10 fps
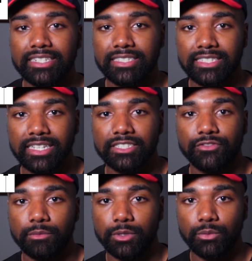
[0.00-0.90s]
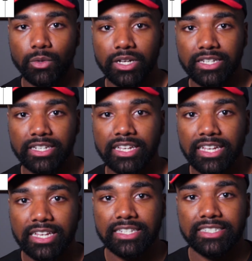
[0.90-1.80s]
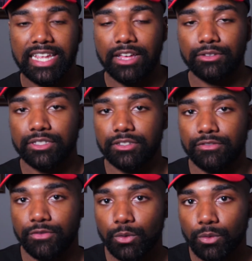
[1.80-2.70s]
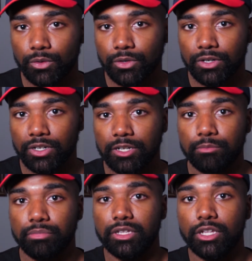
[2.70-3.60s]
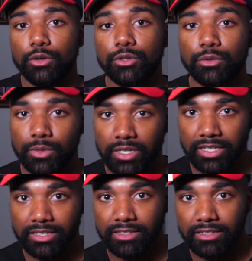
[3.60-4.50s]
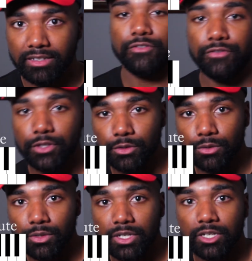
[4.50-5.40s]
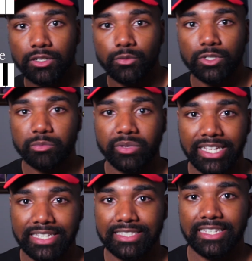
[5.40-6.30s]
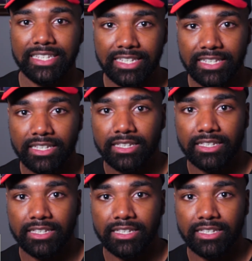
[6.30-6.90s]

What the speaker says: descends from the 1 down to the 4, below the 1, the flute, which plays E,